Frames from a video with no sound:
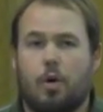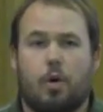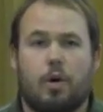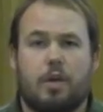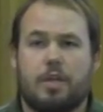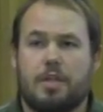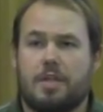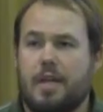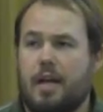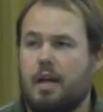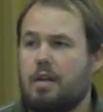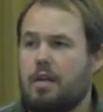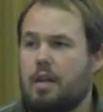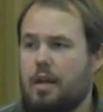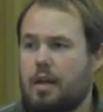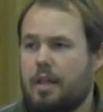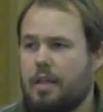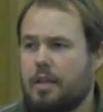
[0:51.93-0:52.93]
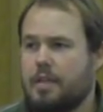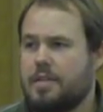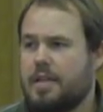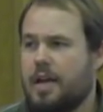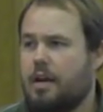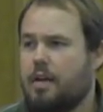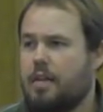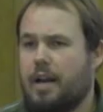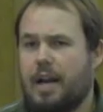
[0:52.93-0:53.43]
a Gordon setter, there,
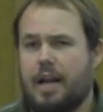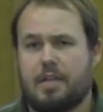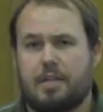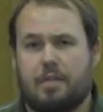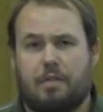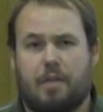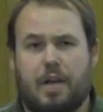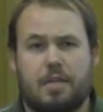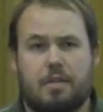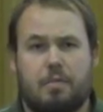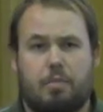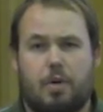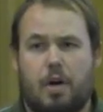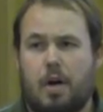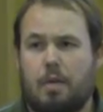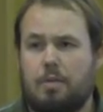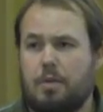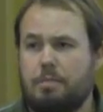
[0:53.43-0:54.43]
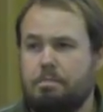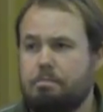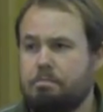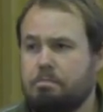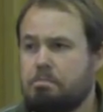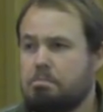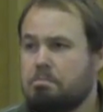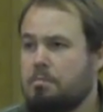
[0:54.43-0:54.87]
setter that has a pheasant problem.